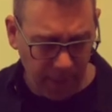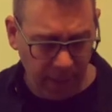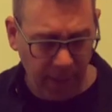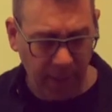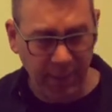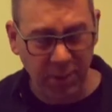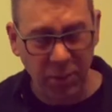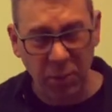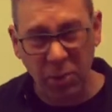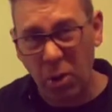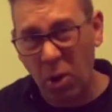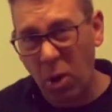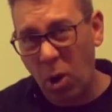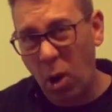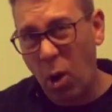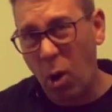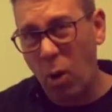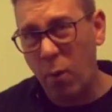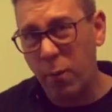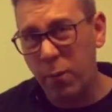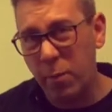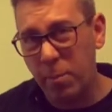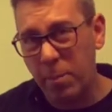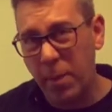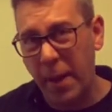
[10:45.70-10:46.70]
I sort of
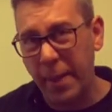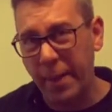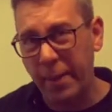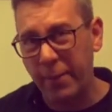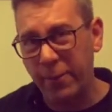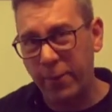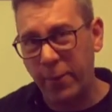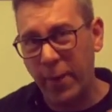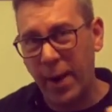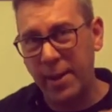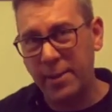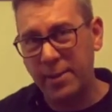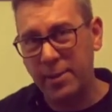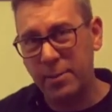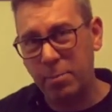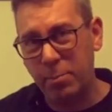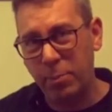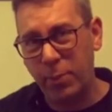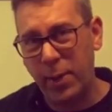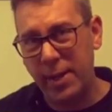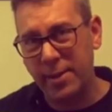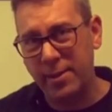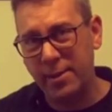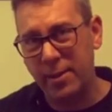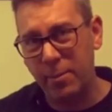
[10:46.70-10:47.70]
overbent the frets,
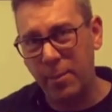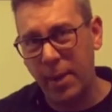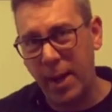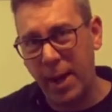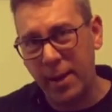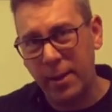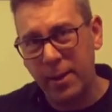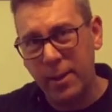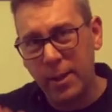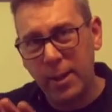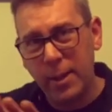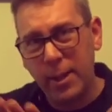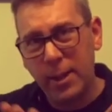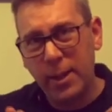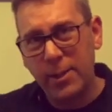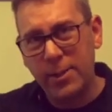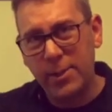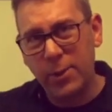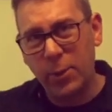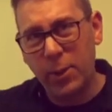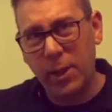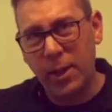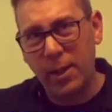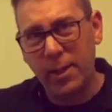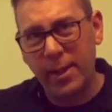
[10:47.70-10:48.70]
pressed them in, so
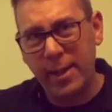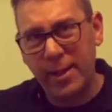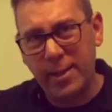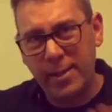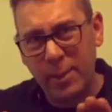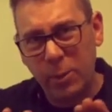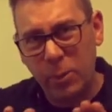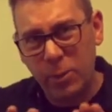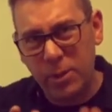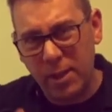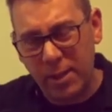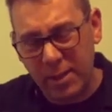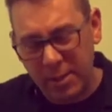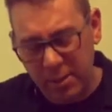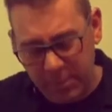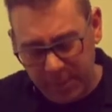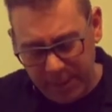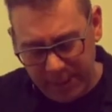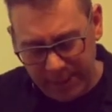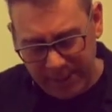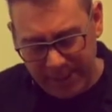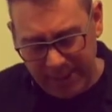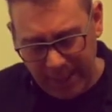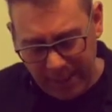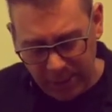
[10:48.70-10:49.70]
that at least there was a little bit
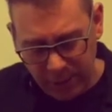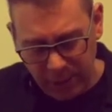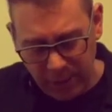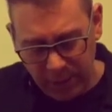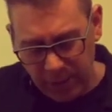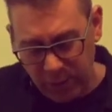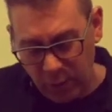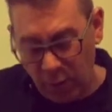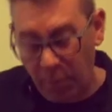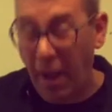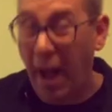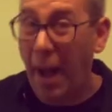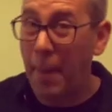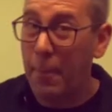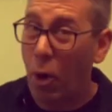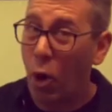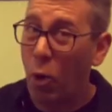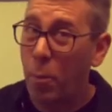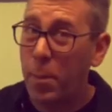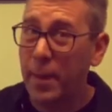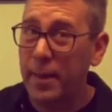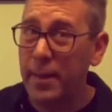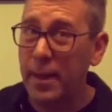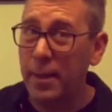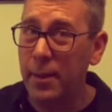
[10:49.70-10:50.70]
of tension. So I'm
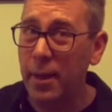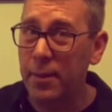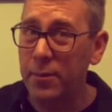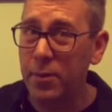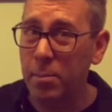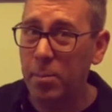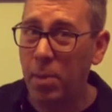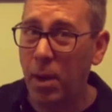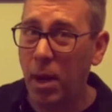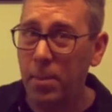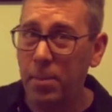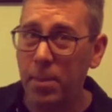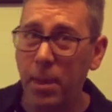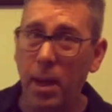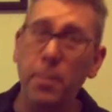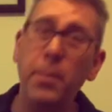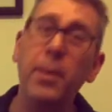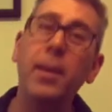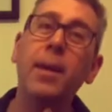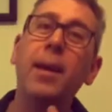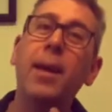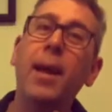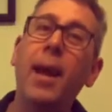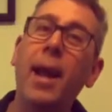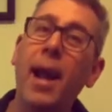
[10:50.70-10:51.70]
hoping they'll never pop up,
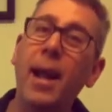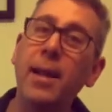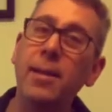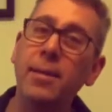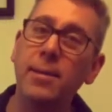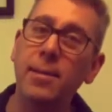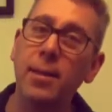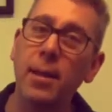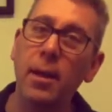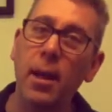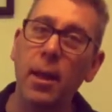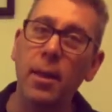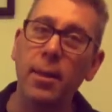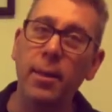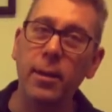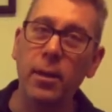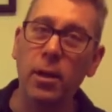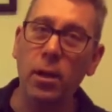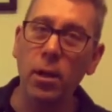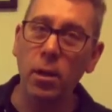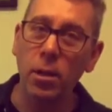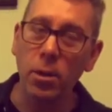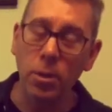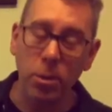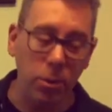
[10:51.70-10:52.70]
hence the
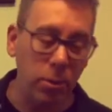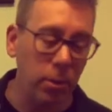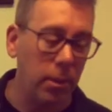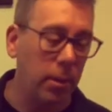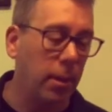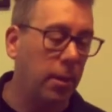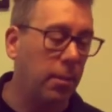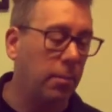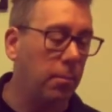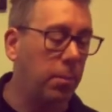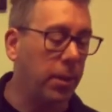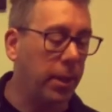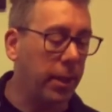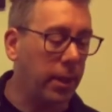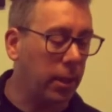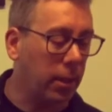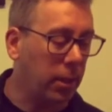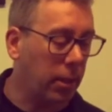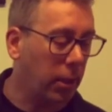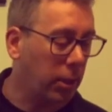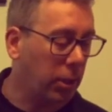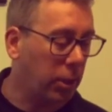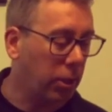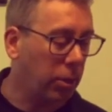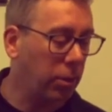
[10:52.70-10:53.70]
glue
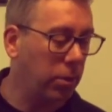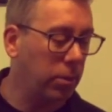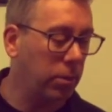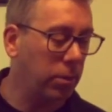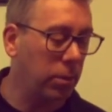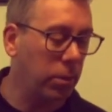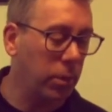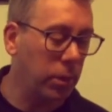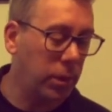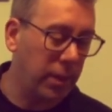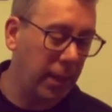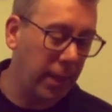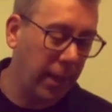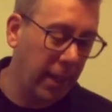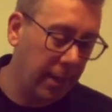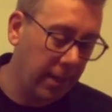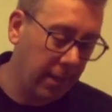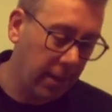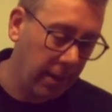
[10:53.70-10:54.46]
being used in